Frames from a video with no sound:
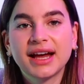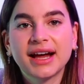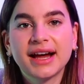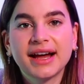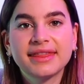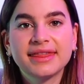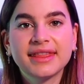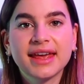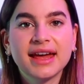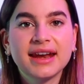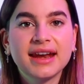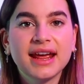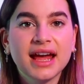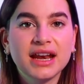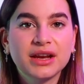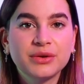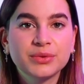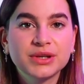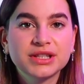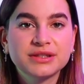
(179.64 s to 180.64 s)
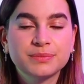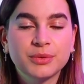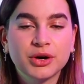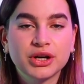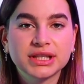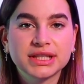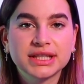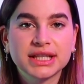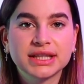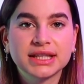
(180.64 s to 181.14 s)
And then any
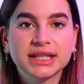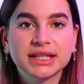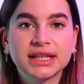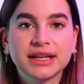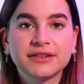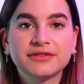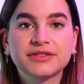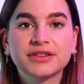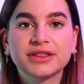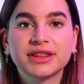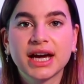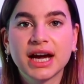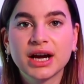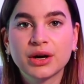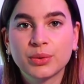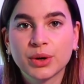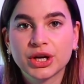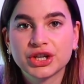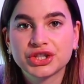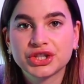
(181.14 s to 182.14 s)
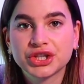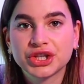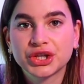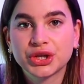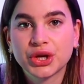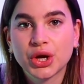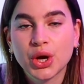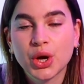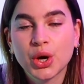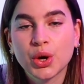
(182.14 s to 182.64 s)
response that they left for that
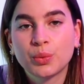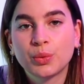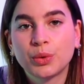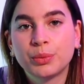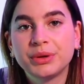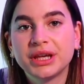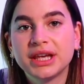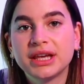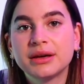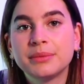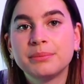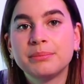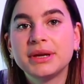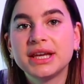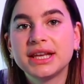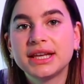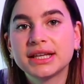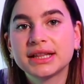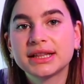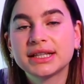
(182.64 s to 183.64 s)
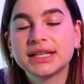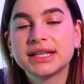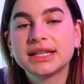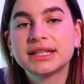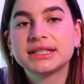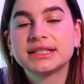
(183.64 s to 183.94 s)
question will be immediately